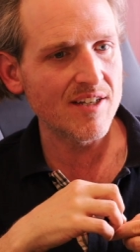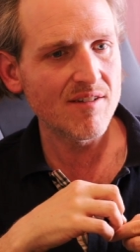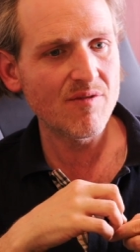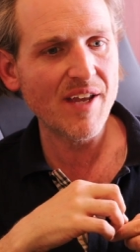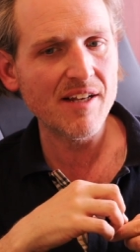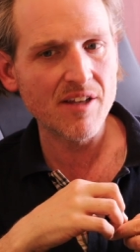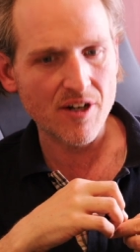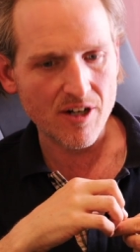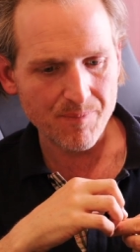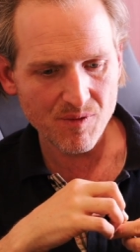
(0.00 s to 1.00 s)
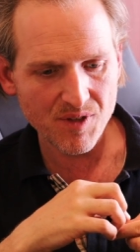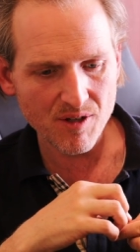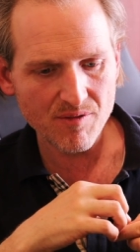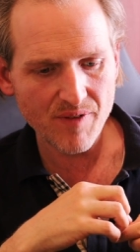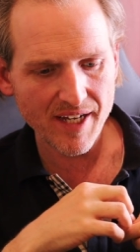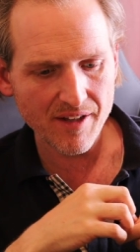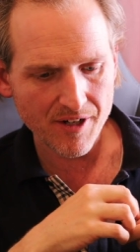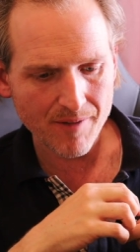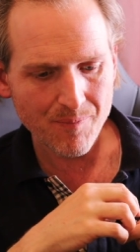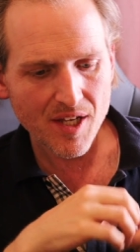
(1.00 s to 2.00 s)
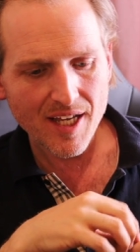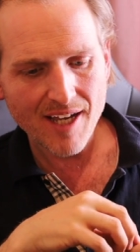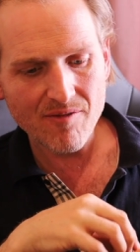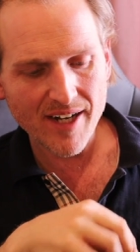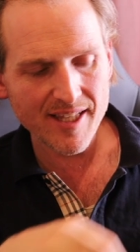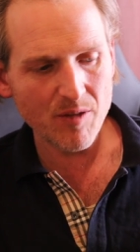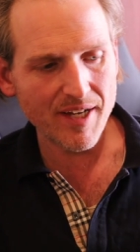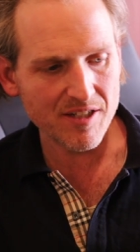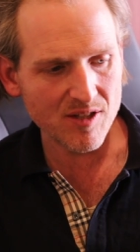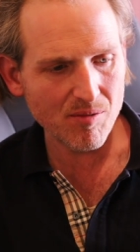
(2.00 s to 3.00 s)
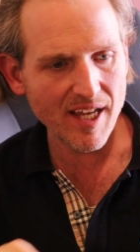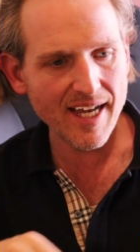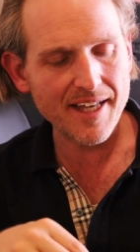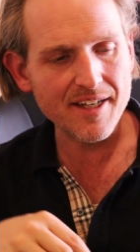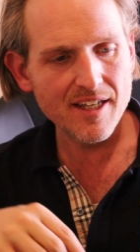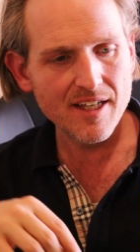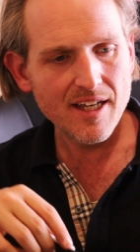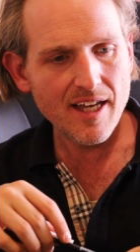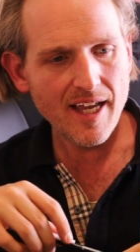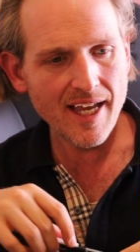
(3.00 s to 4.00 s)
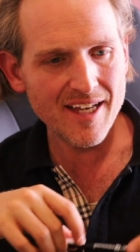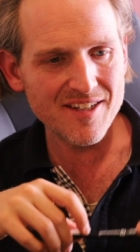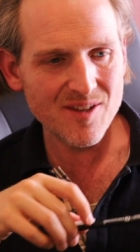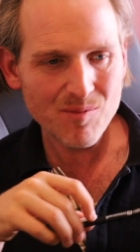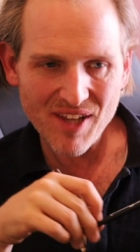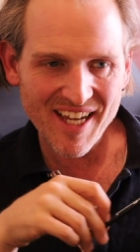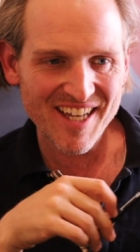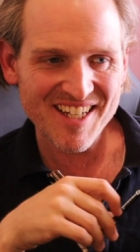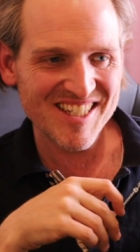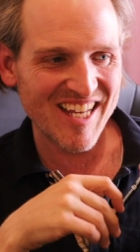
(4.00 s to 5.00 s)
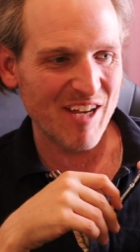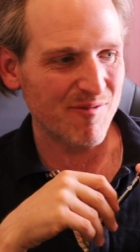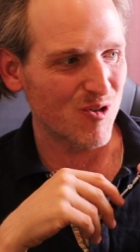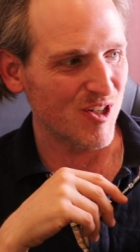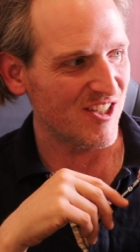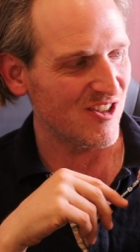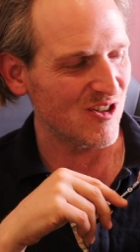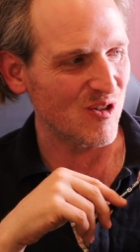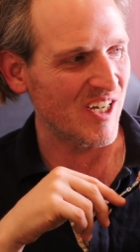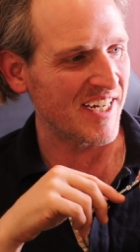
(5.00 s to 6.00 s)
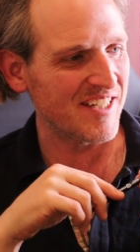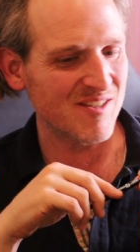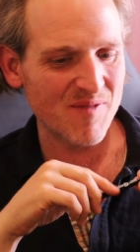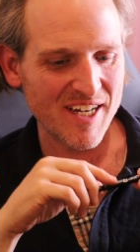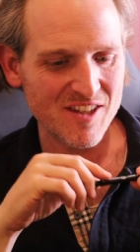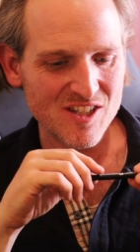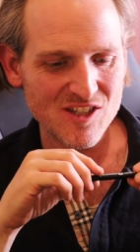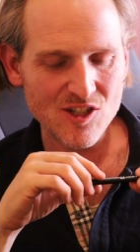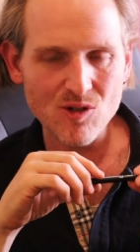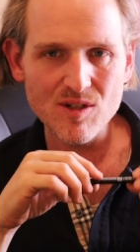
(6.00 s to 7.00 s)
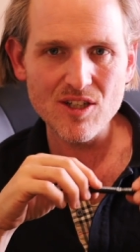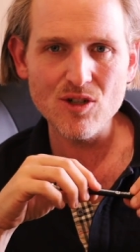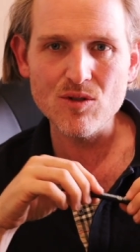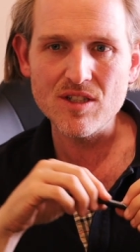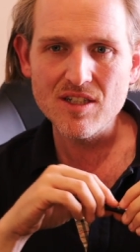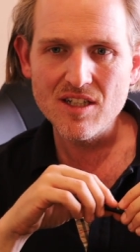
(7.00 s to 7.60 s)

failure, the fear of failure. And finally, we get to the plan. And the plan is gate 42. And I just find this so cute.